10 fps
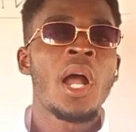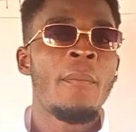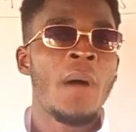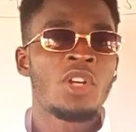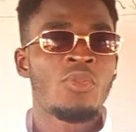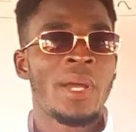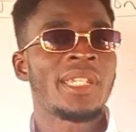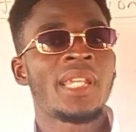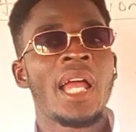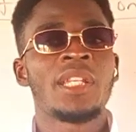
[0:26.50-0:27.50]
Welcome back to my
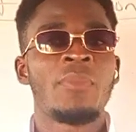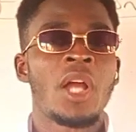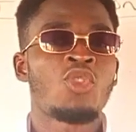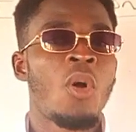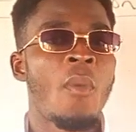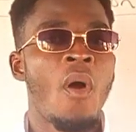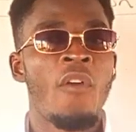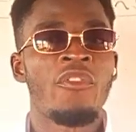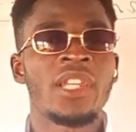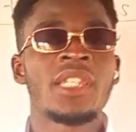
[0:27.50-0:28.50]
Scimatcom
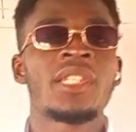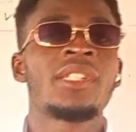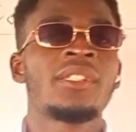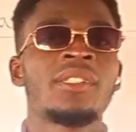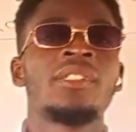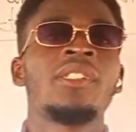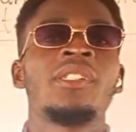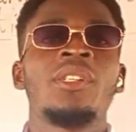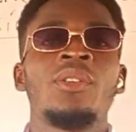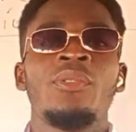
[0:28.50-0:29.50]
office.
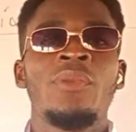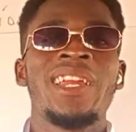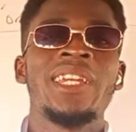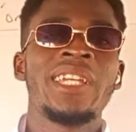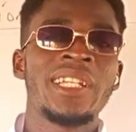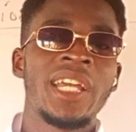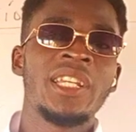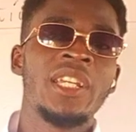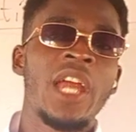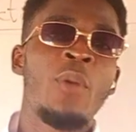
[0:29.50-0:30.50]
We are dedicated
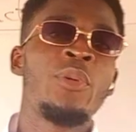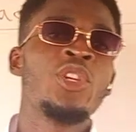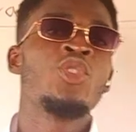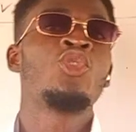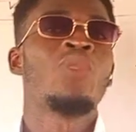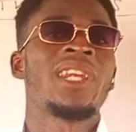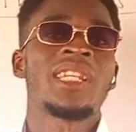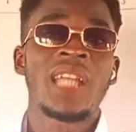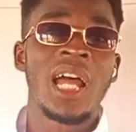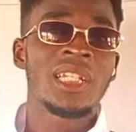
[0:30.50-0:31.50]
in helping you to
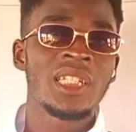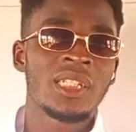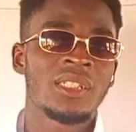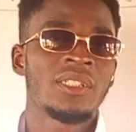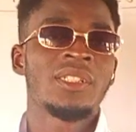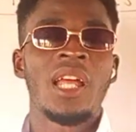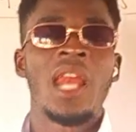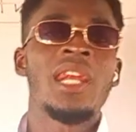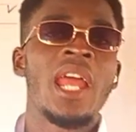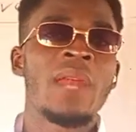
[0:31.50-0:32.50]
understand
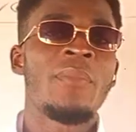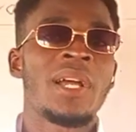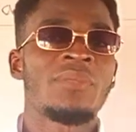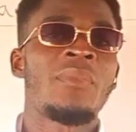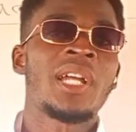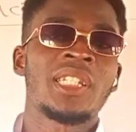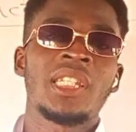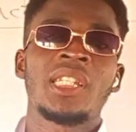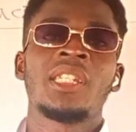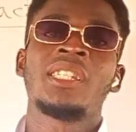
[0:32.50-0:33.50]
and learn
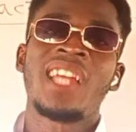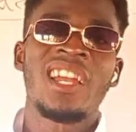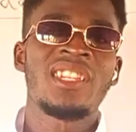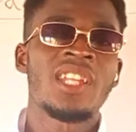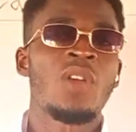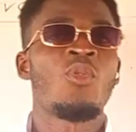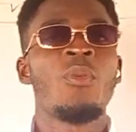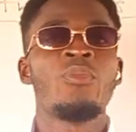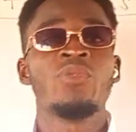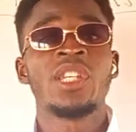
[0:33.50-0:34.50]
mathematics, science and
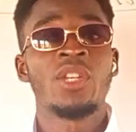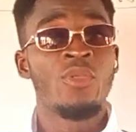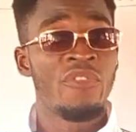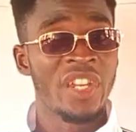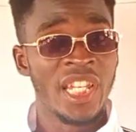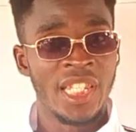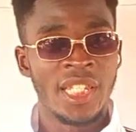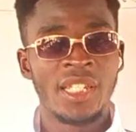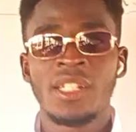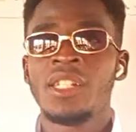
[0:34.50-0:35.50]
computing with ease.
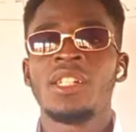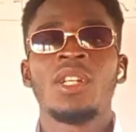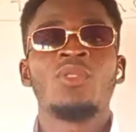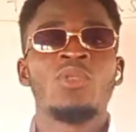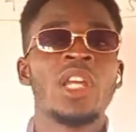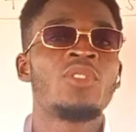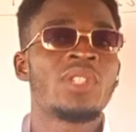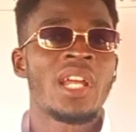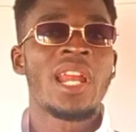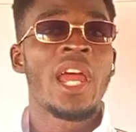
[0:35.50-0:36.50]
Today
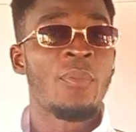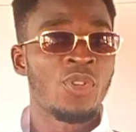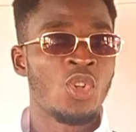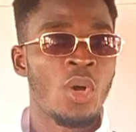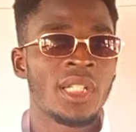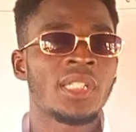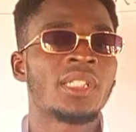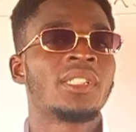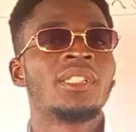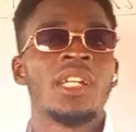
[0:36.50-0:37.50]
is another episode,
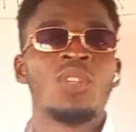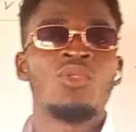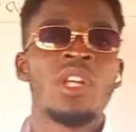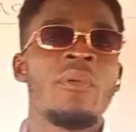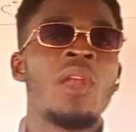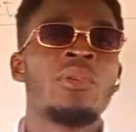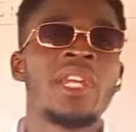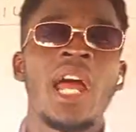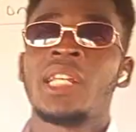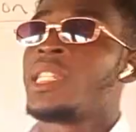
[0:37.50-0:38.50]
and today we are
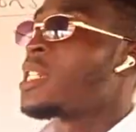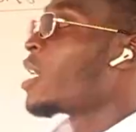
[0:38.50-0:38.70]
looking at